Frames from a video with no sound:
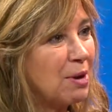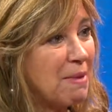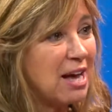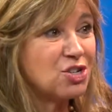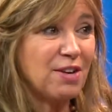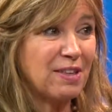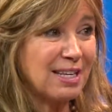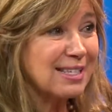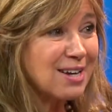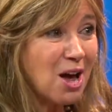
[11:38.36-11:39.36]
I would imagine,
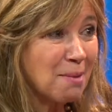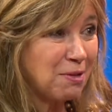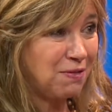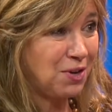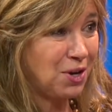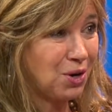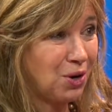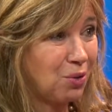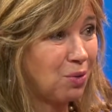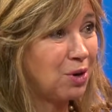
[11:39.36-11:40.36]
even this time of
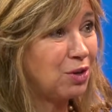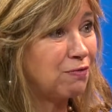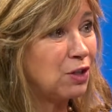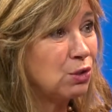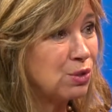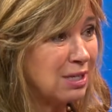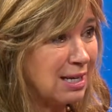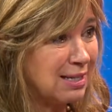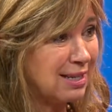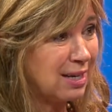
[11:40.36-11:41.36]
year, flu
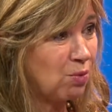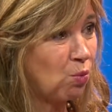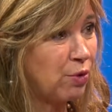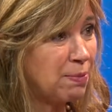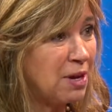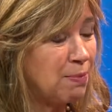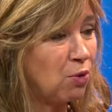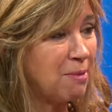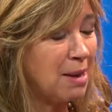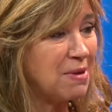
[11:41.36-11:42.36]
season, with
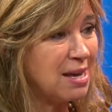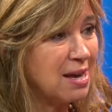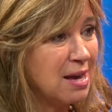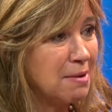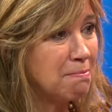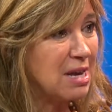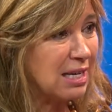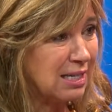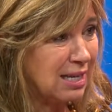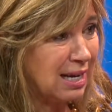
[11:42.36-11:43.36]
people maybe
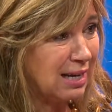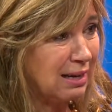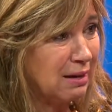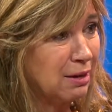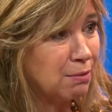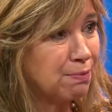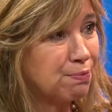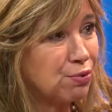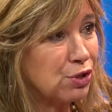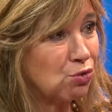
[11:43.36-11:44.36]
mixing
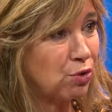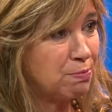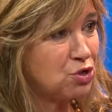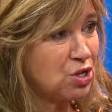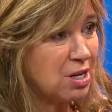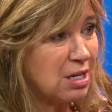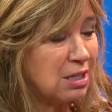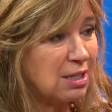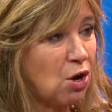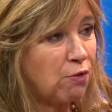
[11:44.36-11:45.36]

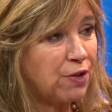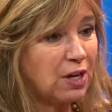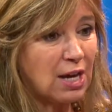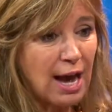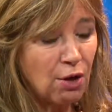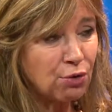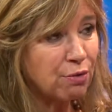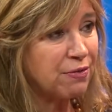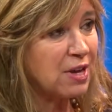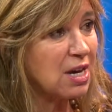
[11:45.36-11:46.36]
prescriptions,
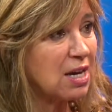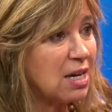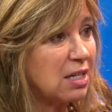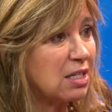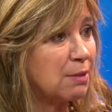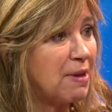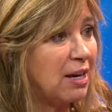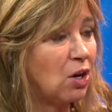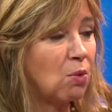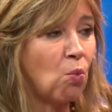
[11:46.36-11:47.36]
over-the-counter things,
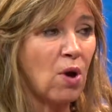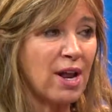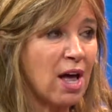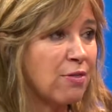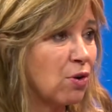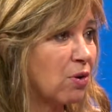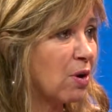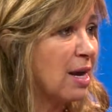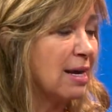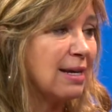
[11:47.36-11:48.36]
depending on what
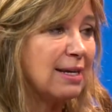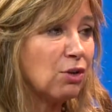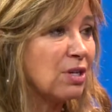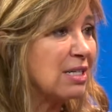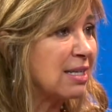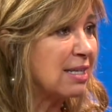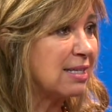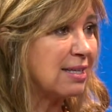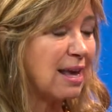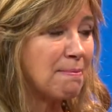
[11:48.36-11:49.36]
other
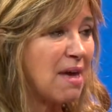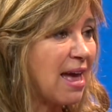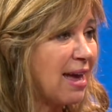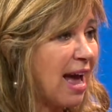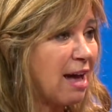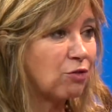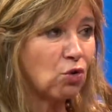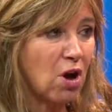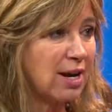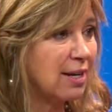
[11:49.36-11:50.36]
illnesses they may have,
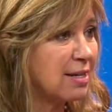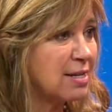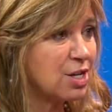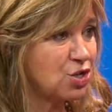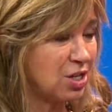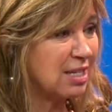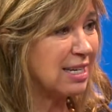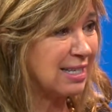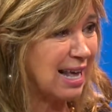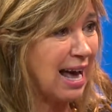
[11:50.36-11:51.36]
chronic conditions.
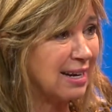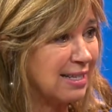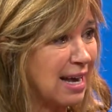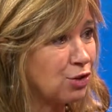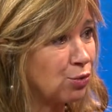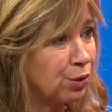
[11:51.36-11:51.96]
Is that